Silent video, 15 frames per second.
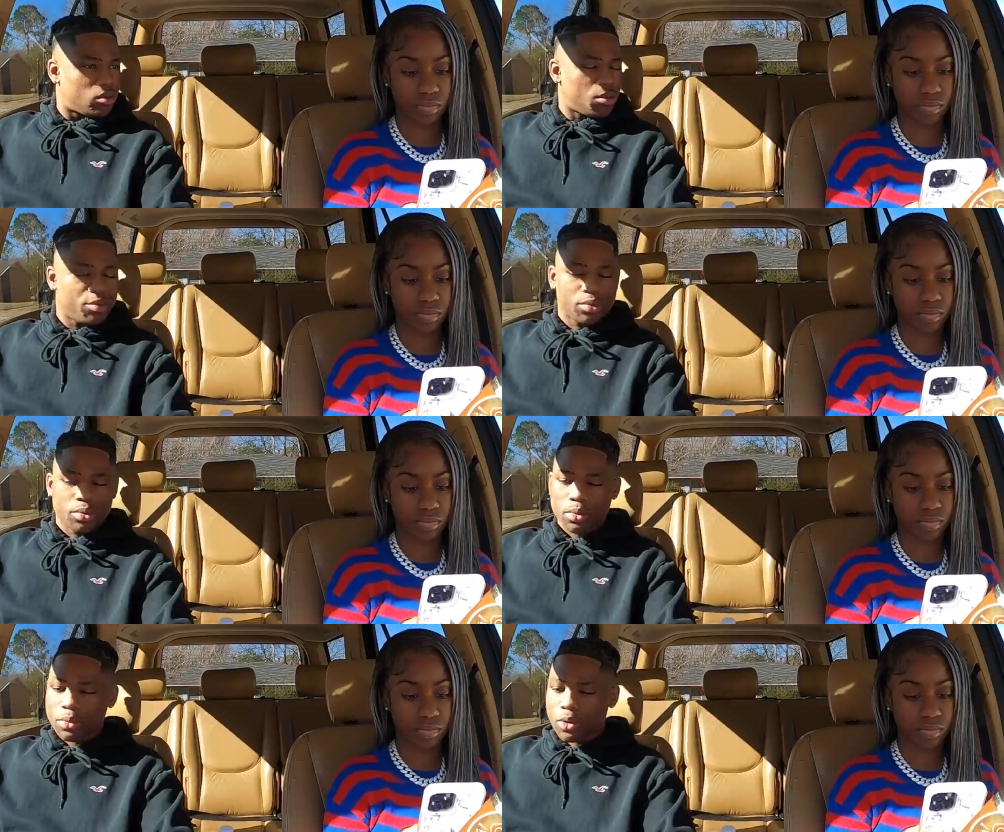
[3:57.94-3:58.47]
Speaker 1: what
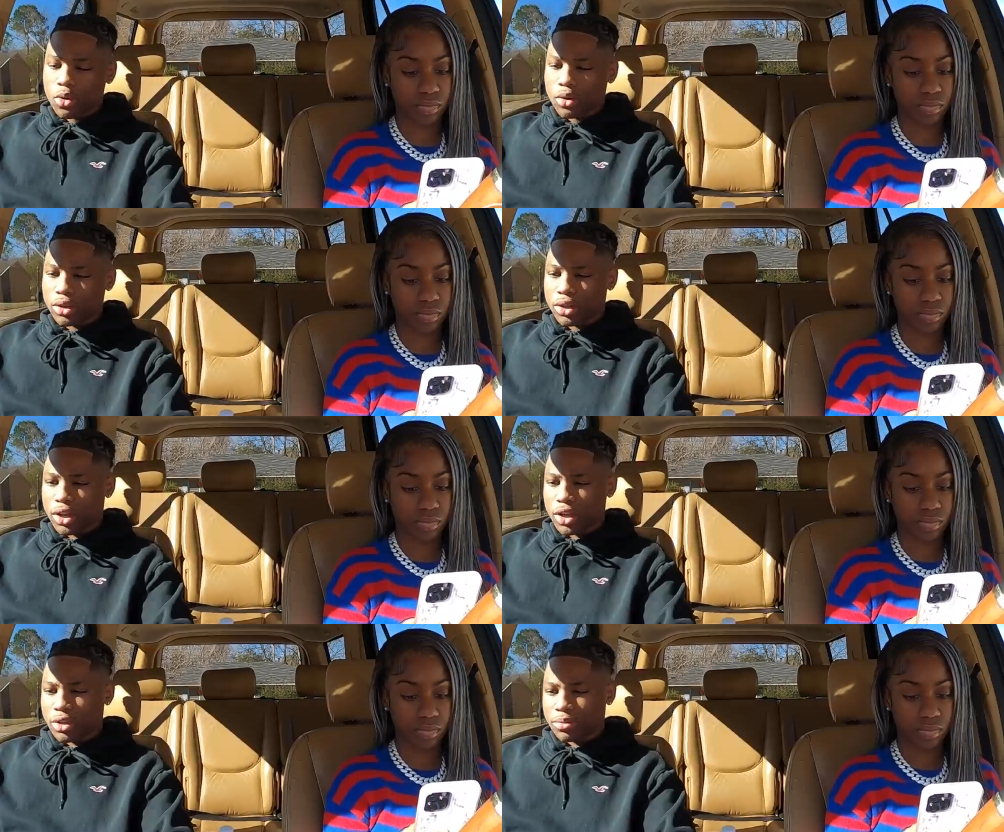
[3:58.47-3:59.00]
was we
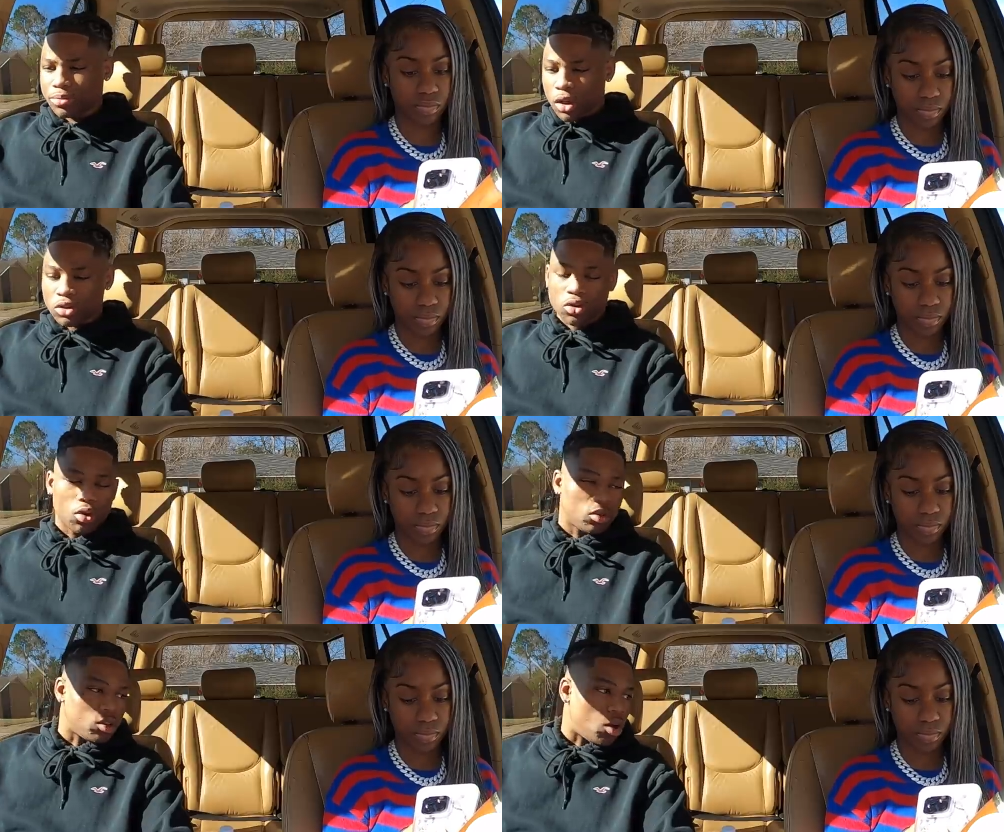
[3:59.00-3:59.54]
going today? I
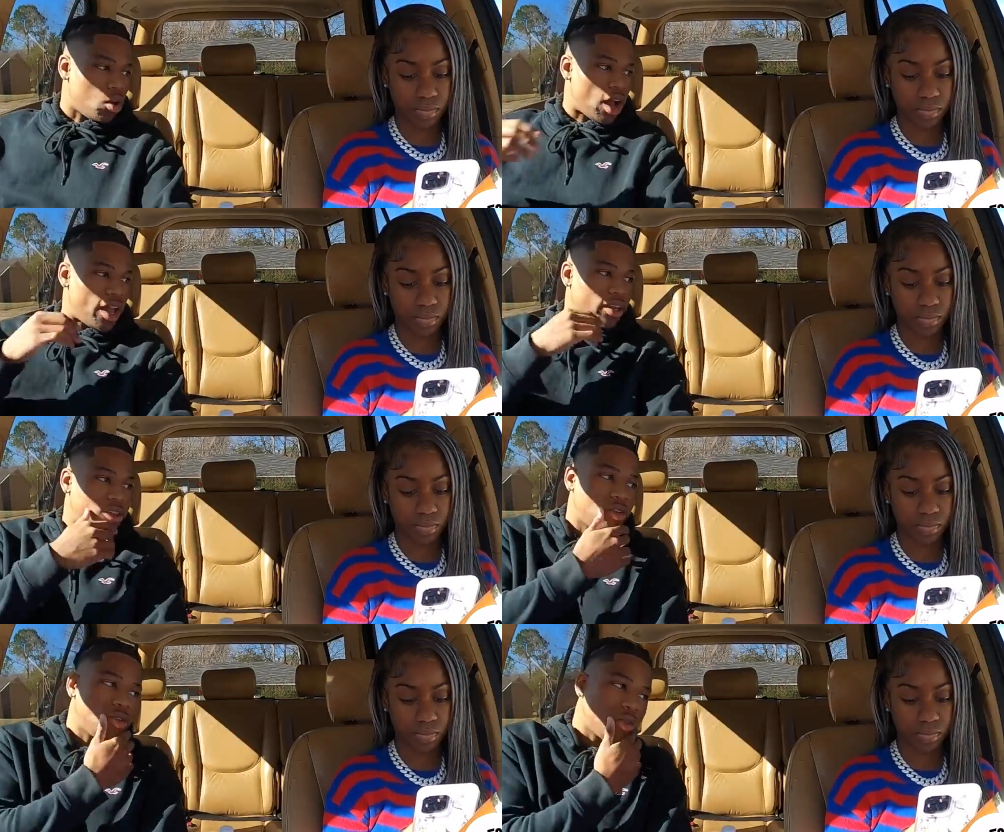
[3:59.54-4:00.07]
was going, oh, I
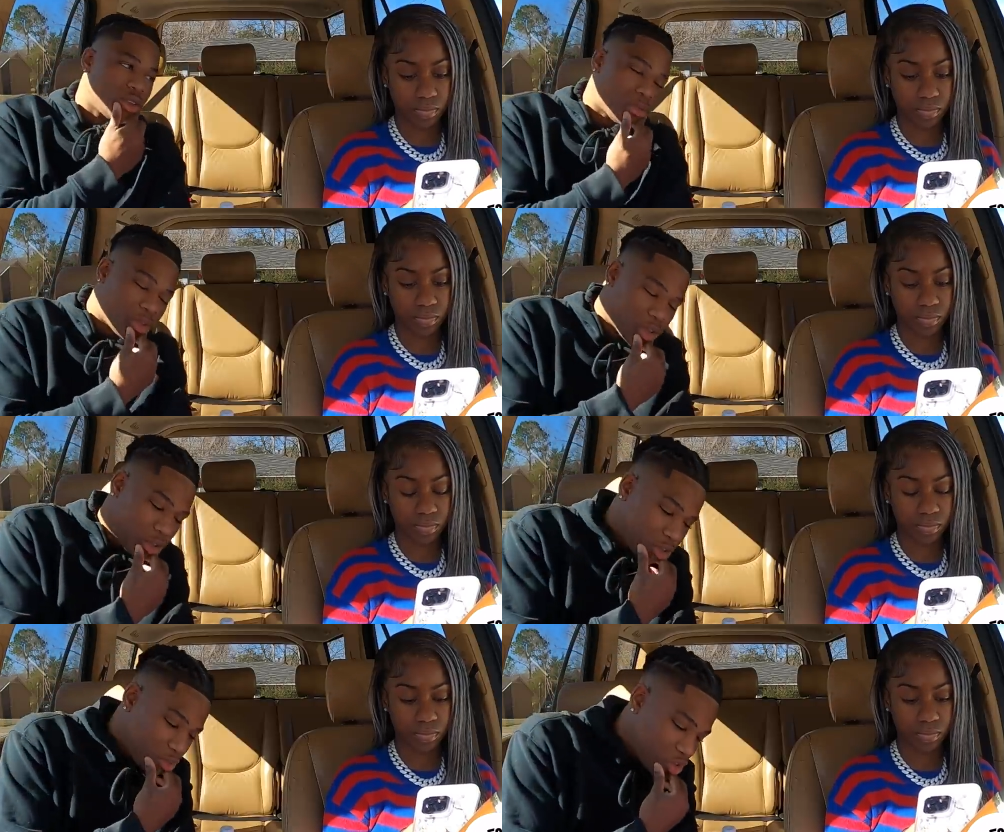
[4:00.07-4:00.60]
had to do the rest of
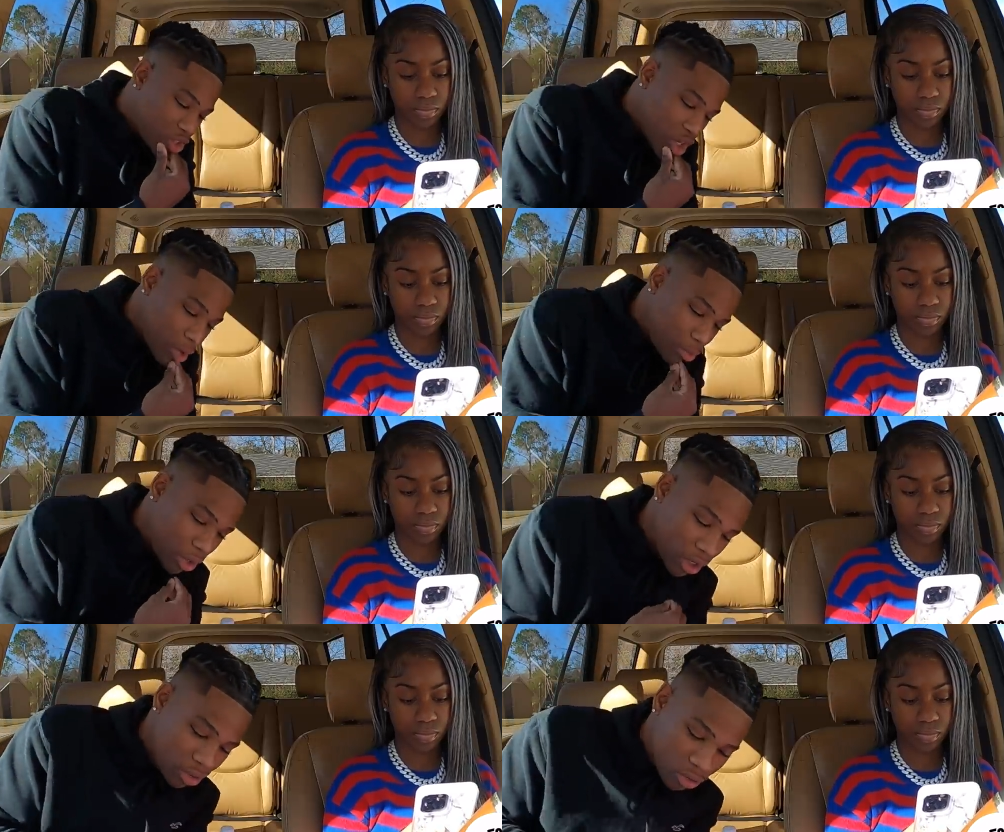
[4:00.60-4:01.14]
my Christmas
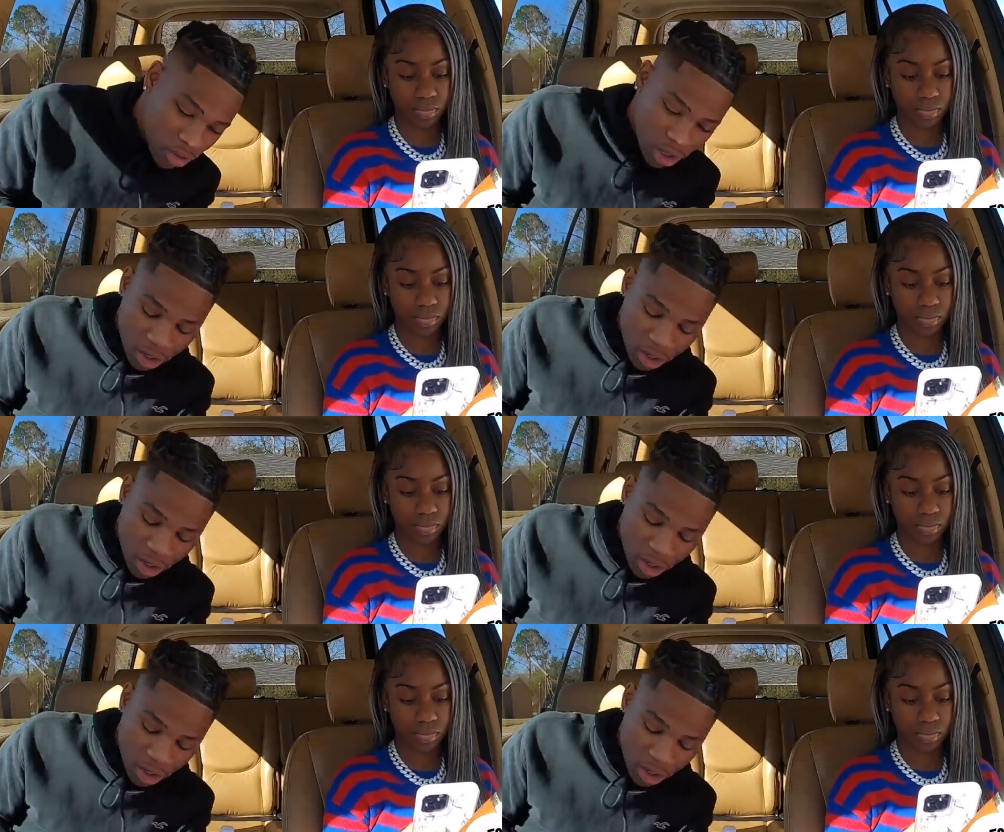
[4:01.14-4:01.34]
shopping. I do